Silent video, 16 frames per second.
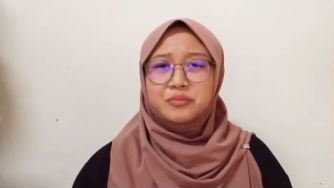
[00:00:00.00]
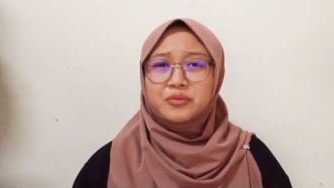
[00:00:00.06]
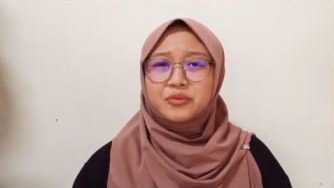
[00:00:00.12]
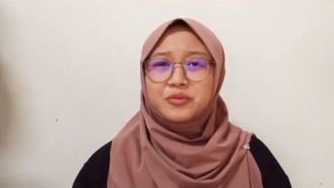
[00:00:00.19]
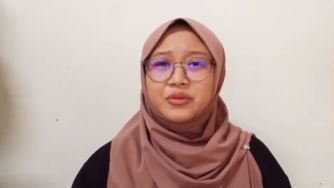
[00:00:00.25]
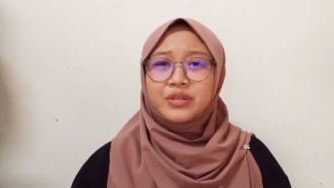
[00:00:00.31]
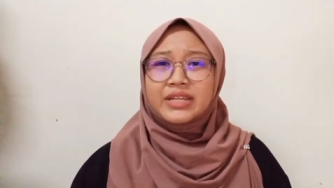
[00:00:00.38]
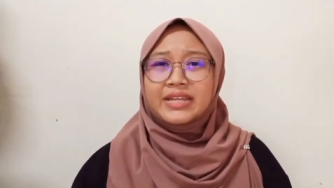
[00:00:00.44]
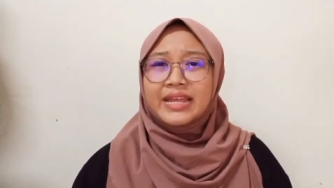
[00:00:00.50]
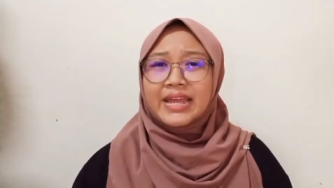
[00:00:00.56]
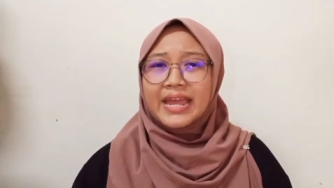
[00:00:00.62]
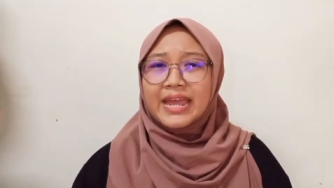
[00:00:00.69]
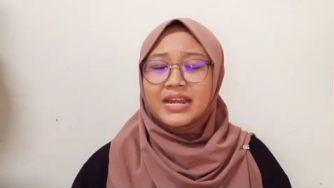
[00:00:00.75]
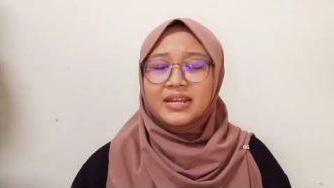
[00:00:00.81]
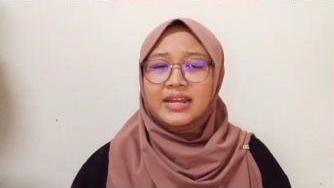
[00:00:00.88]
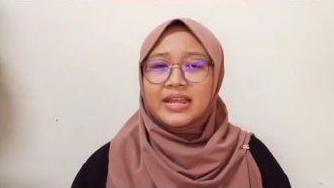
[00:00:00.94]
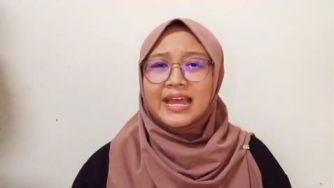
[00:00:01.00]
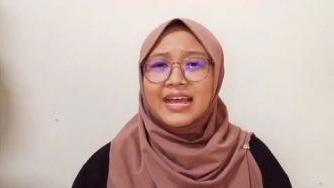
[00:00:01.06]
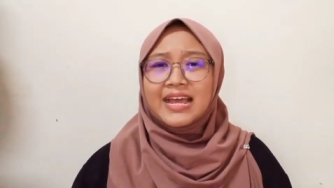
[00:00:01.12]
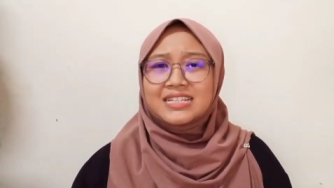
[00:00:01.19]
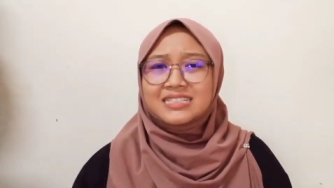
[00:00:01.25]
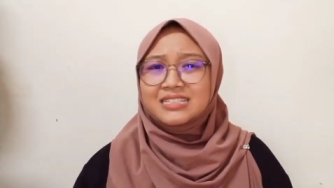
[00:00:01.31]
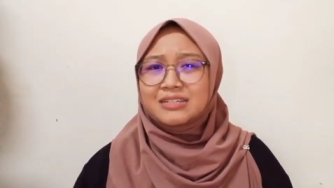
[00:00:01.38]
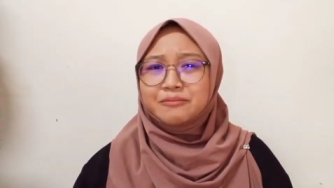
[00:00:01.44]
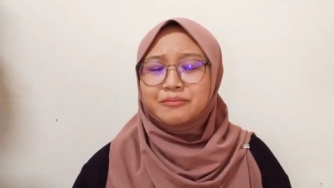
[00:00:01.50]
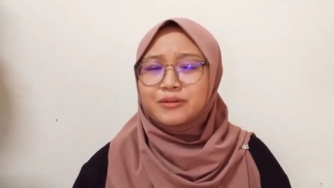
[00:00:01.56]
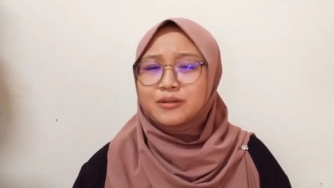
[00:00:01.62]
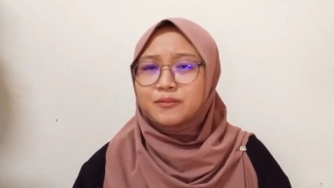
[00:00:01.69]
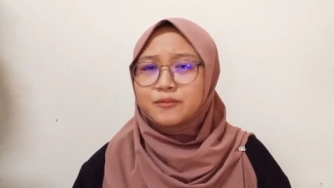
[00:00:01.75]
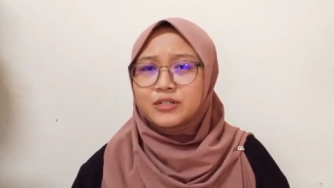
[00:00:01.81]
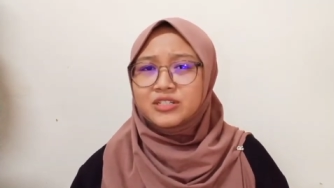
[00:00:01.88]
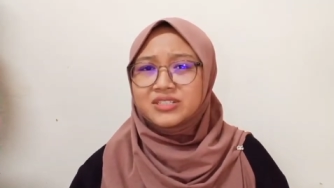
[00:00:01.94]
bully and accept
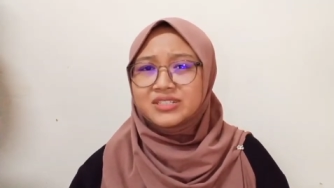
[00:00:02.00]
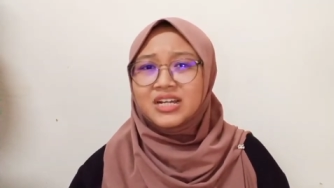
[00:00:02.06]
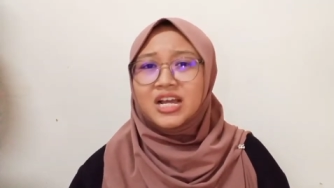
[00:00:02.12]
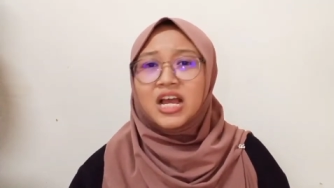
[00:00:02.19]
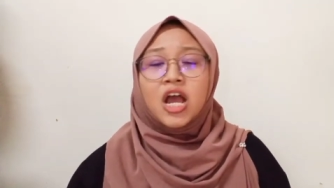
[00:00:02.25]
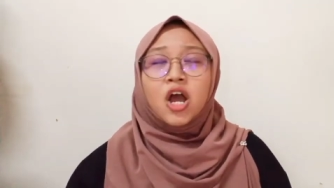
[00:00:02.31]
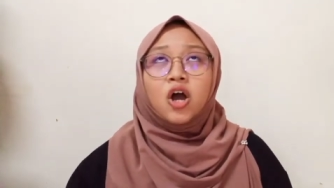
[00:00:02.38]
peer pressure,